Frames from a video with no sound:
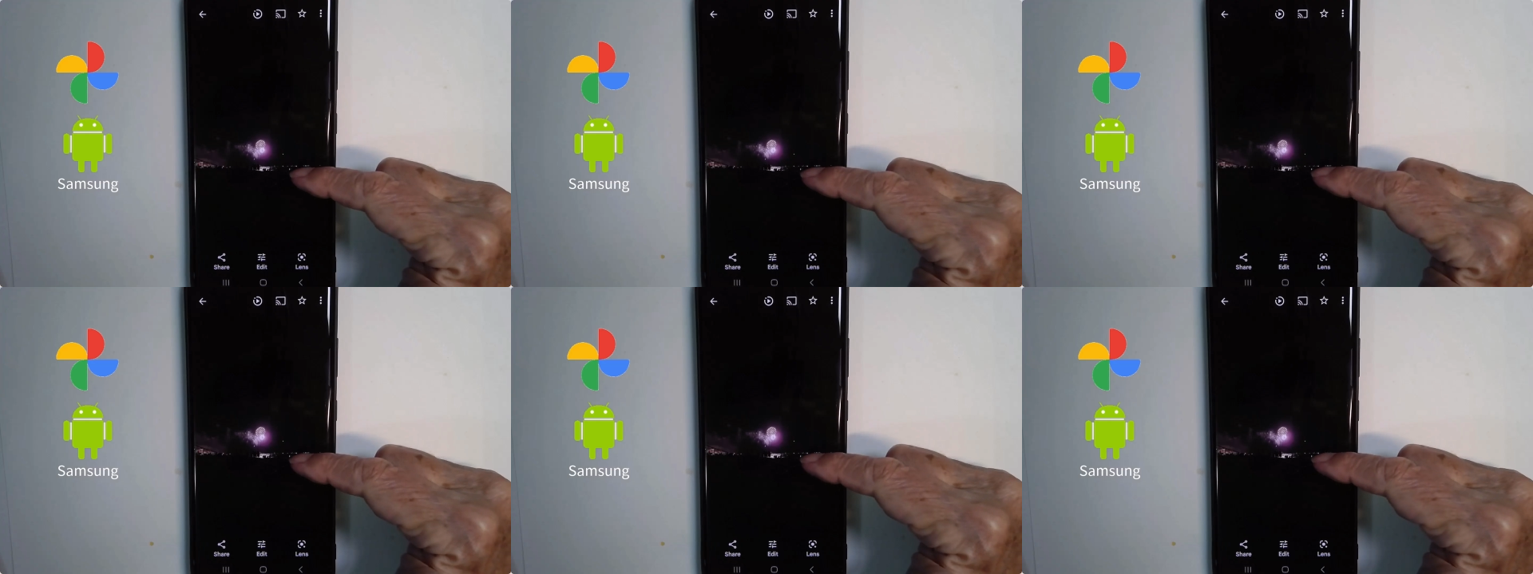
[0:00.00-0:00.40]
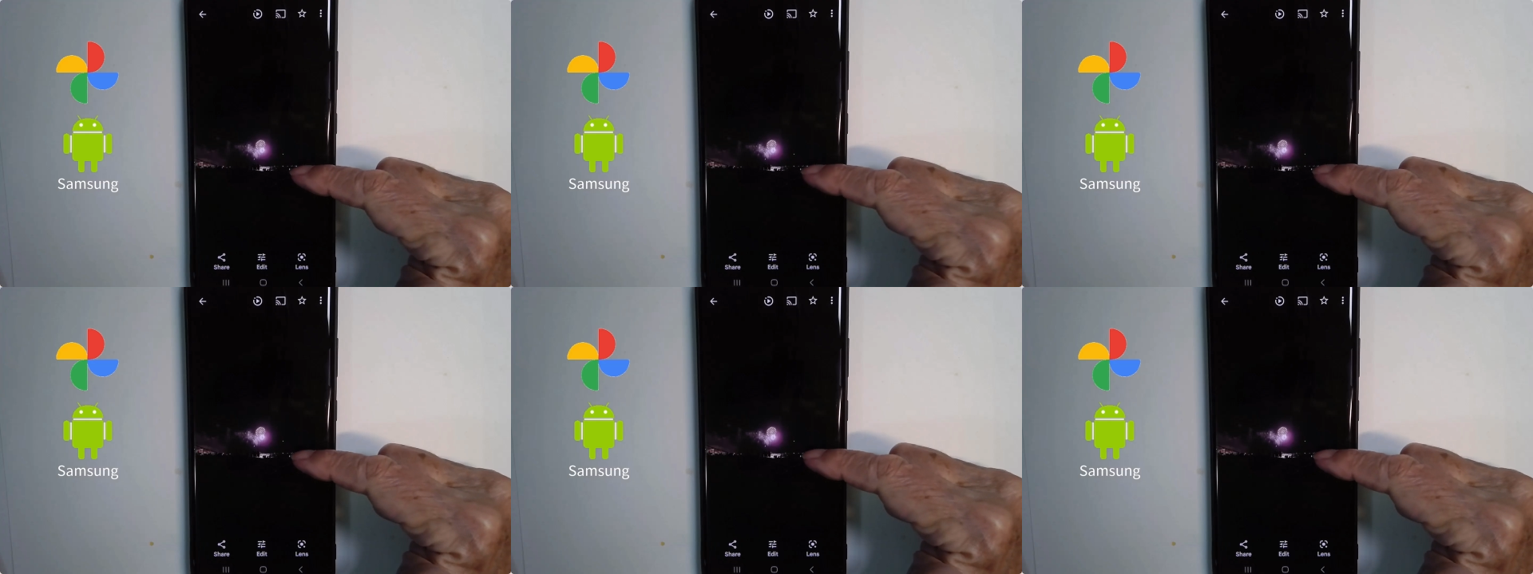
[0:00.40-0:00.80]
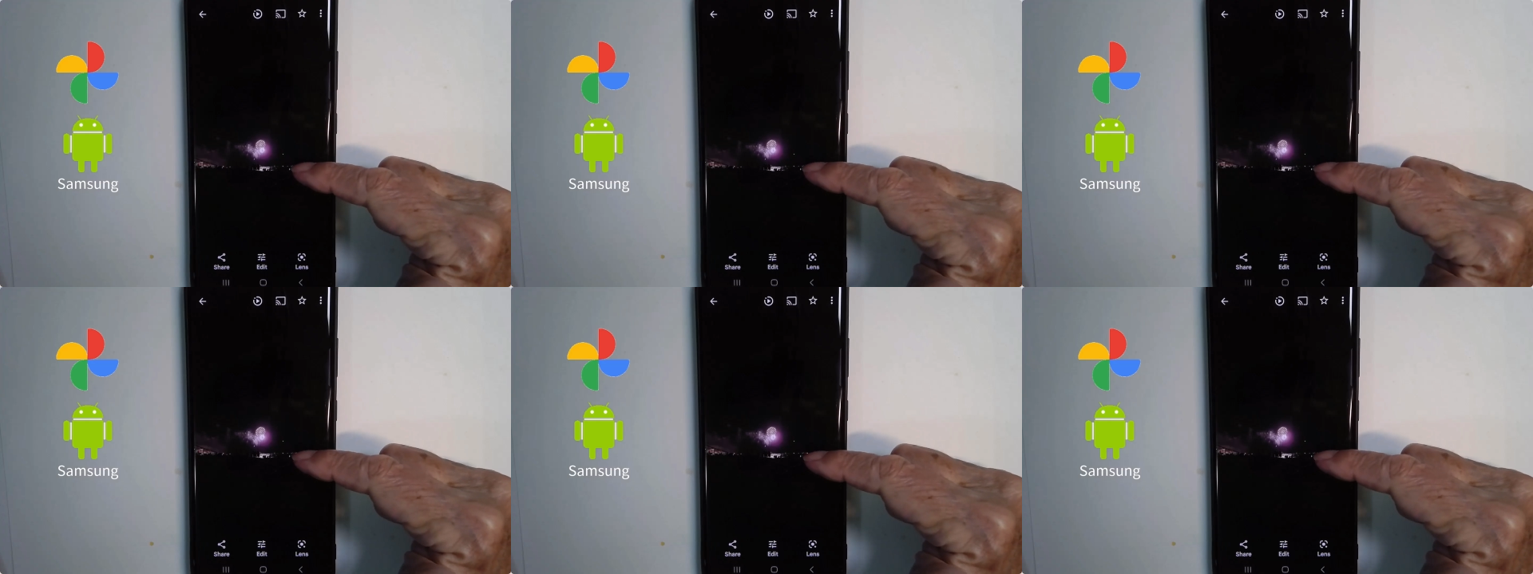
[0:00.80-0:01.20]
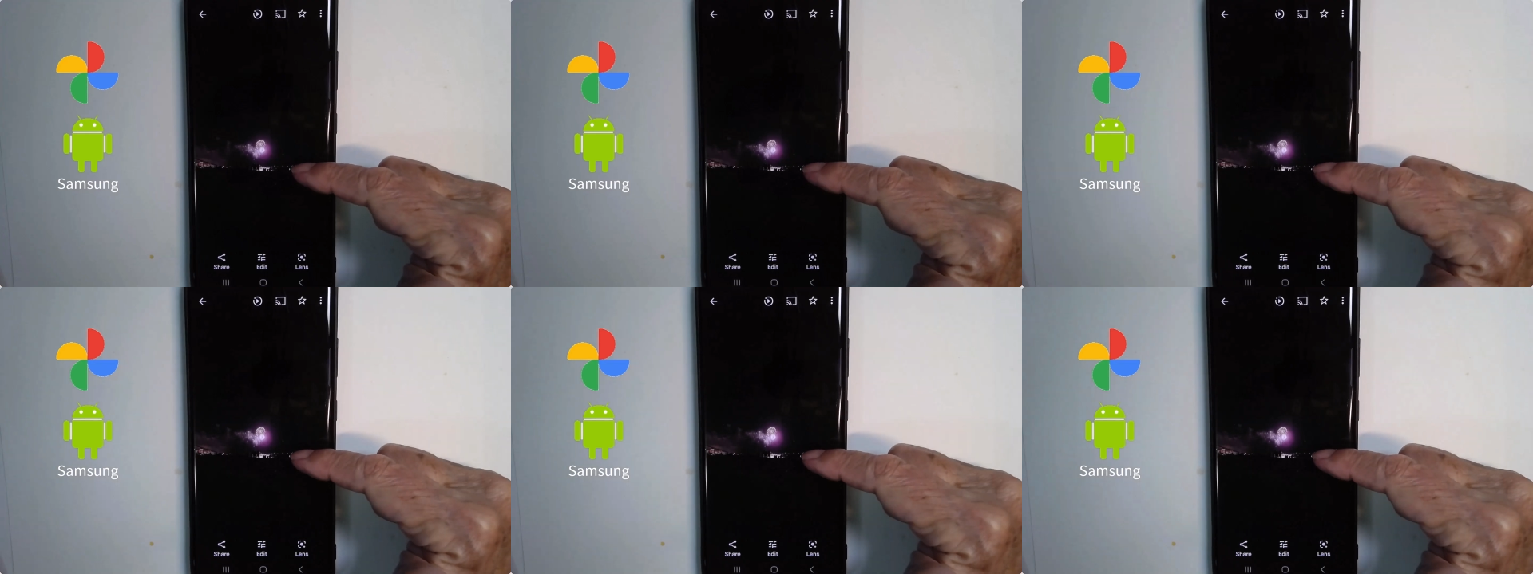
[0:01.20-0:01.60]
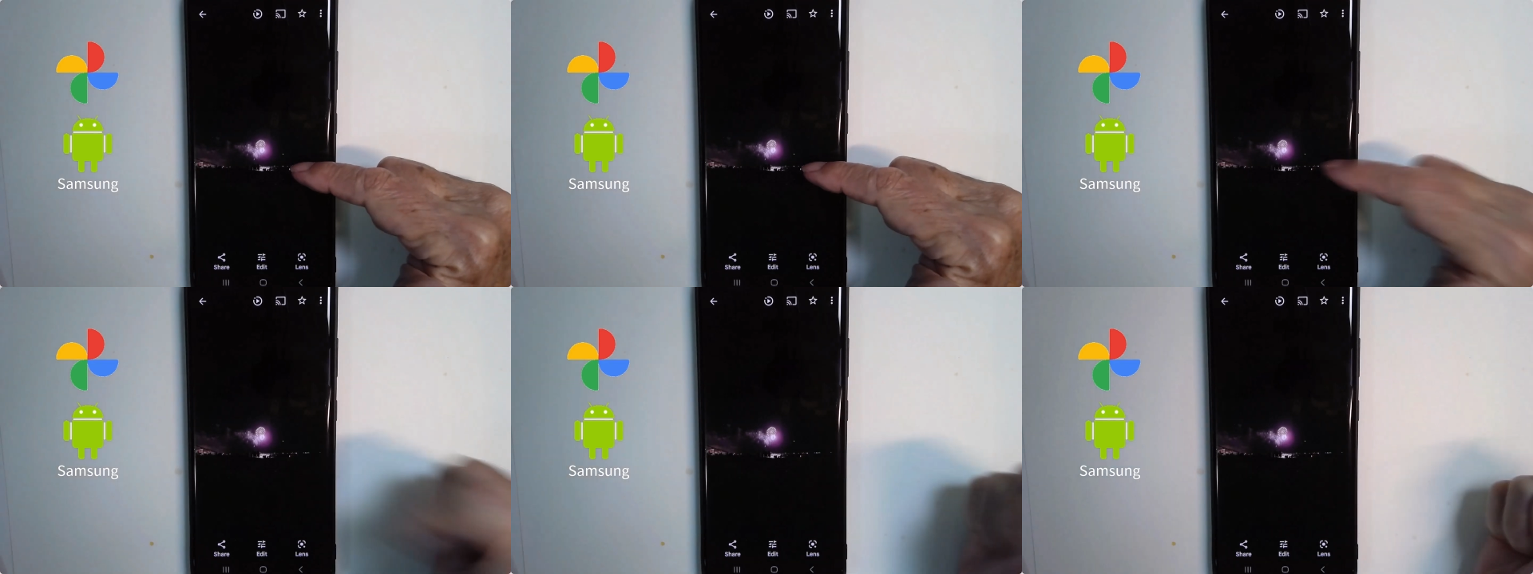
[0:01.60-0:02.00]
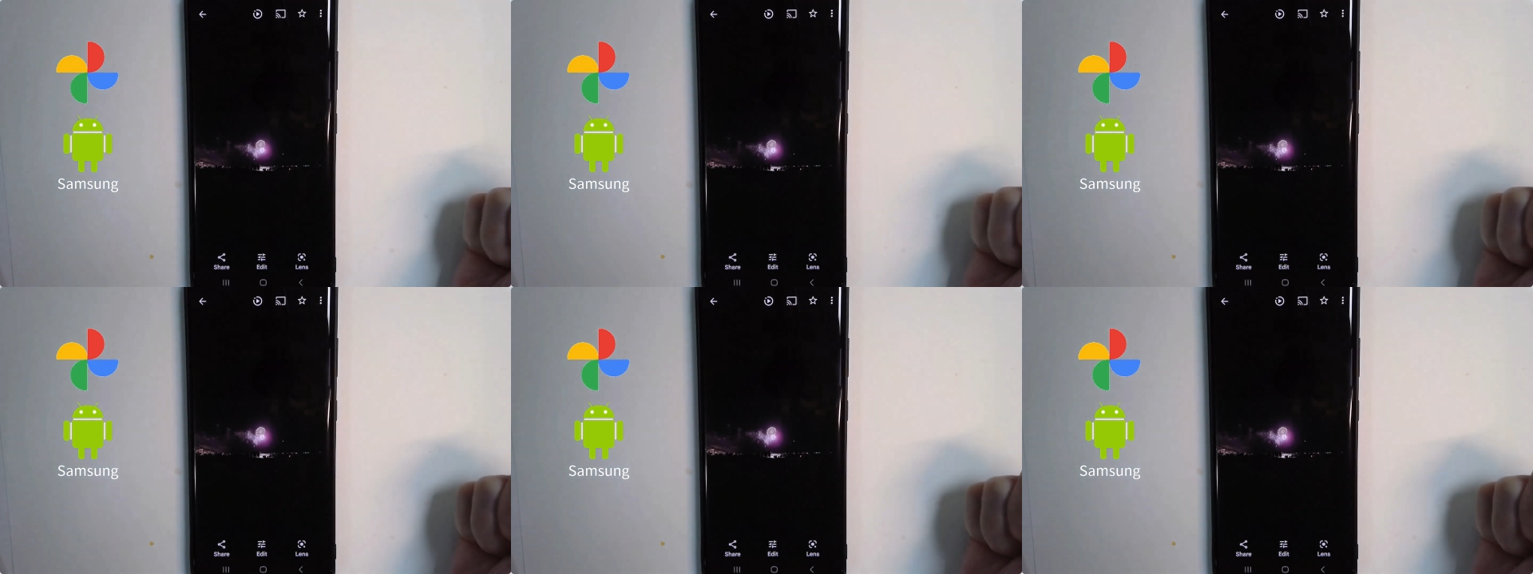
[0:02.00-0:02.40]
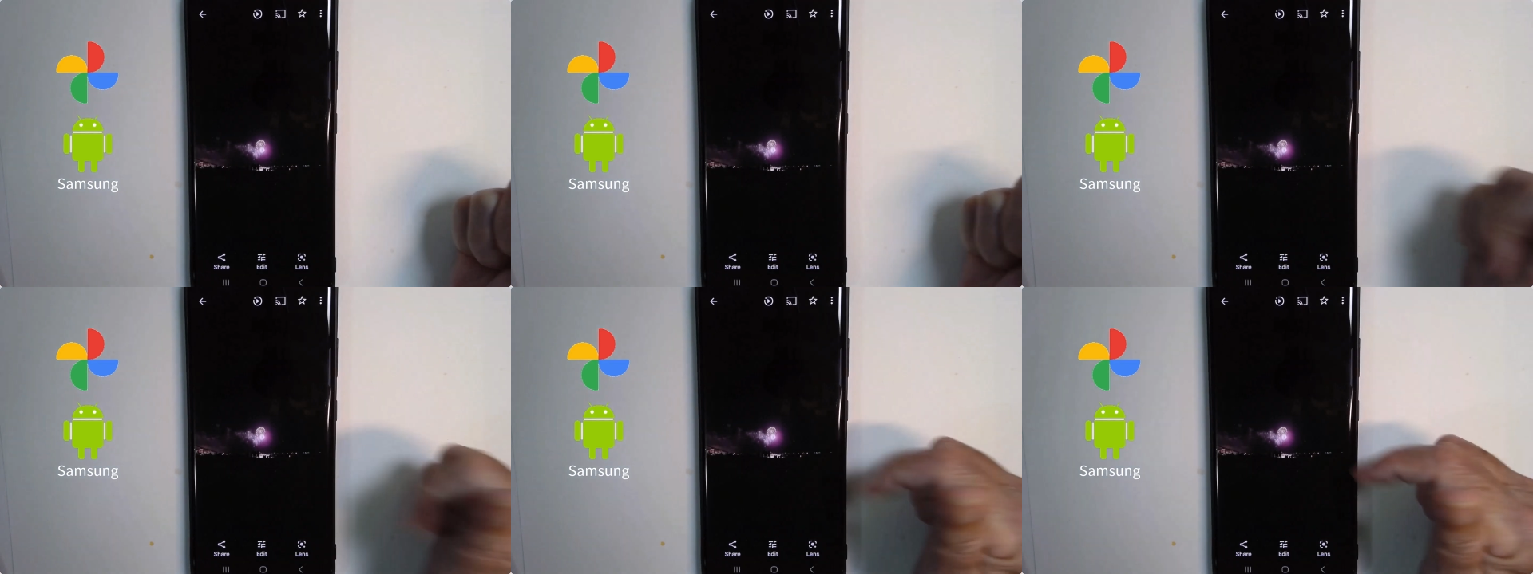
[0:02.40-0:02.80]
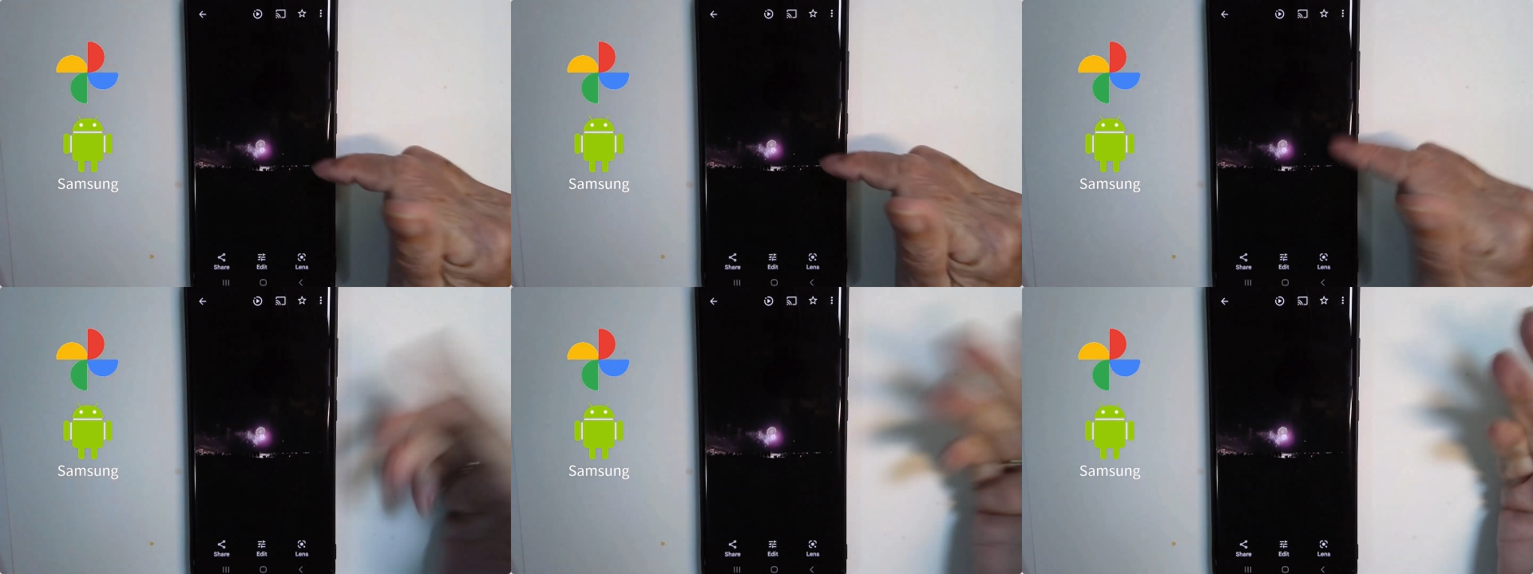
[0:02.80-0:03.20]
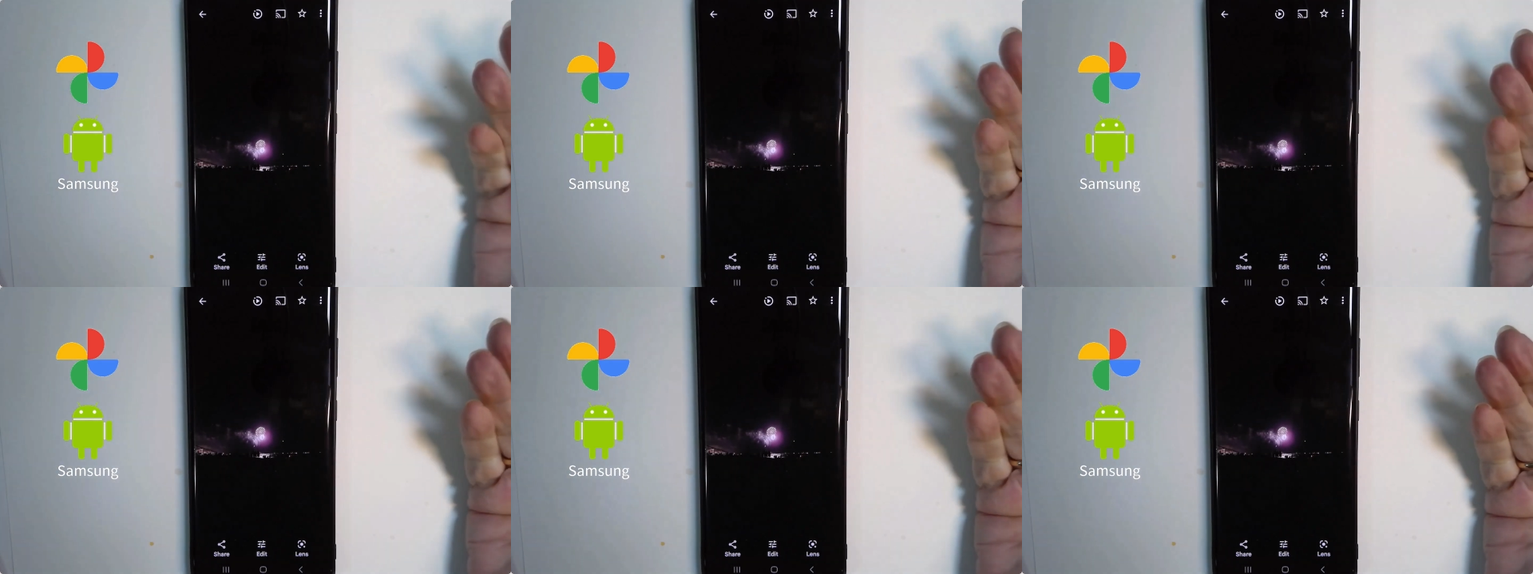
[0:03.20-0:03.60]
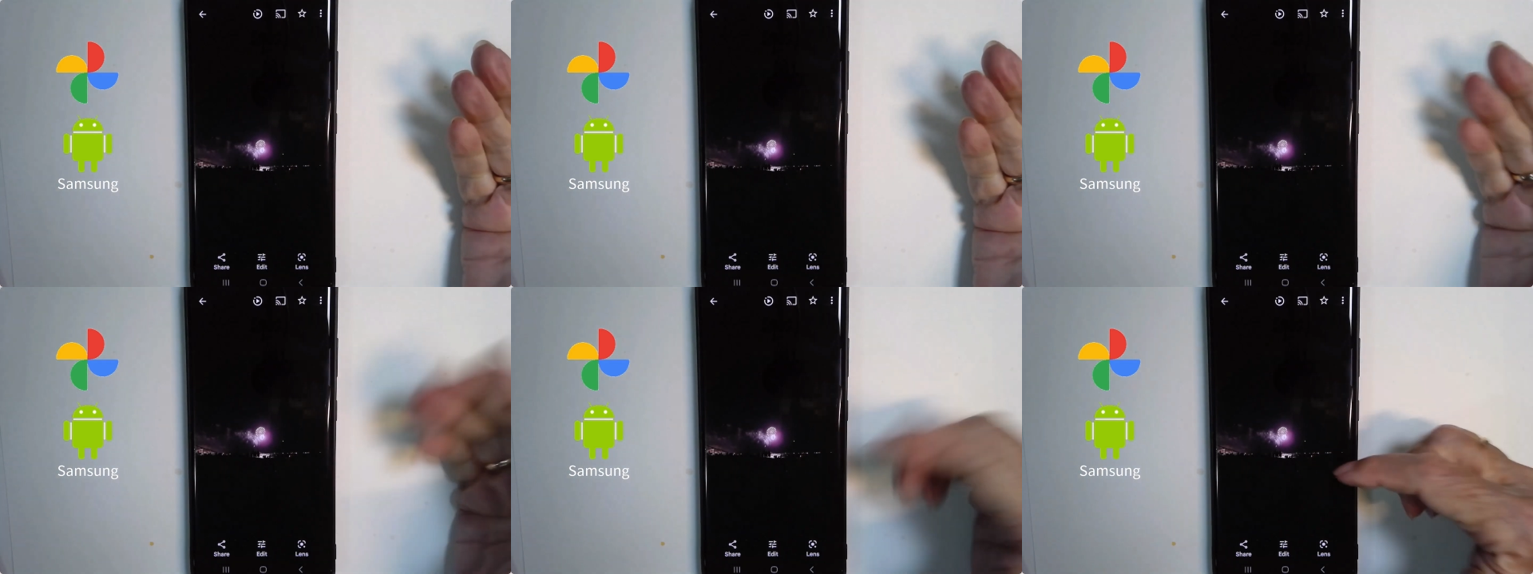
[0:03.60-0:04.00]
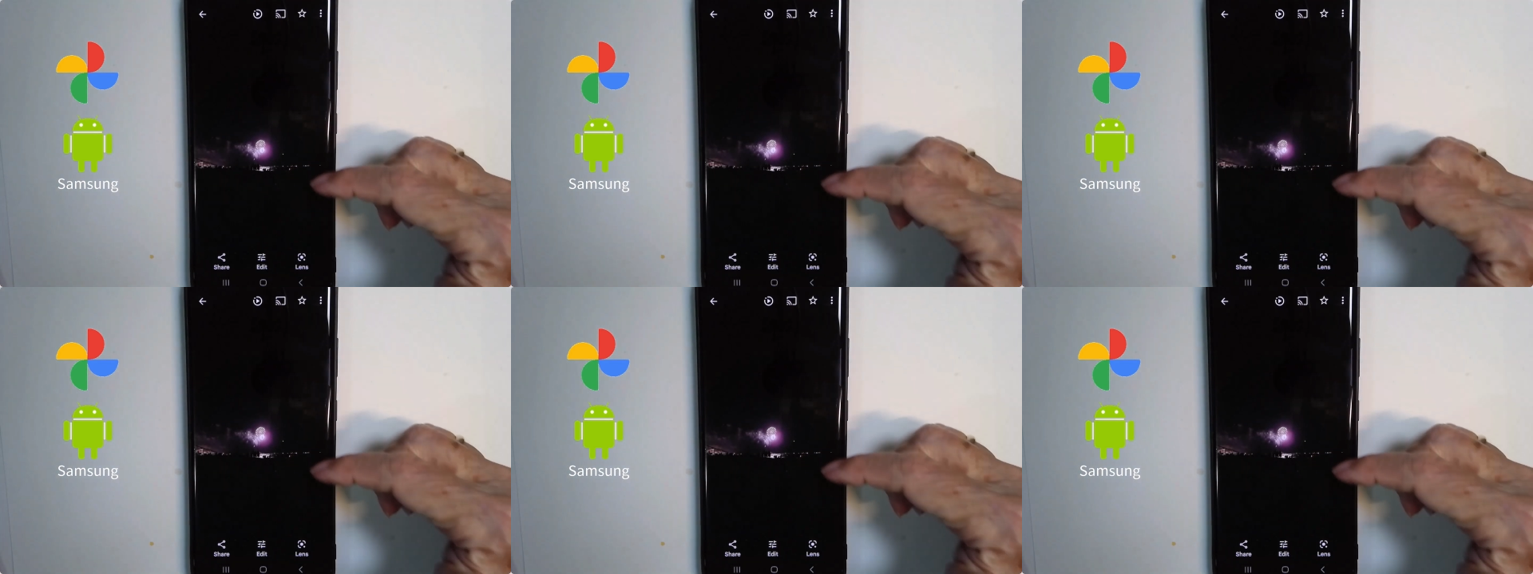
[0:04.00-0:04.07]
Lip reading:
No face is visible, so there are no lips to read.